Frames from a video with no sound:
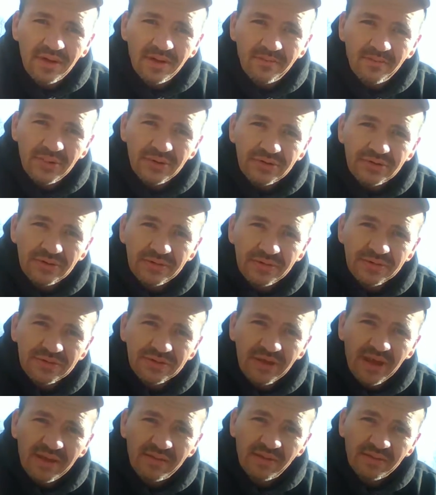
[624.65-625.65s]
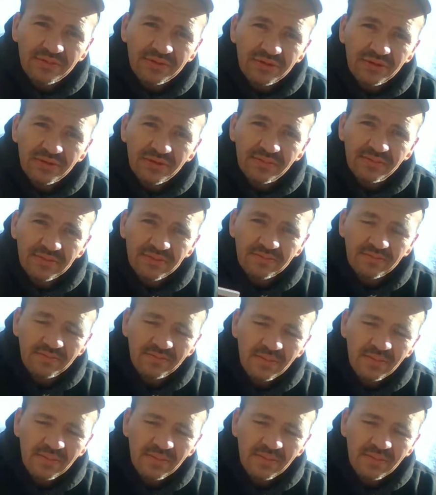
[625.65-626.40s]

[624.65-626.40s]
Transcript: I'm butchering his name, I'm sure, but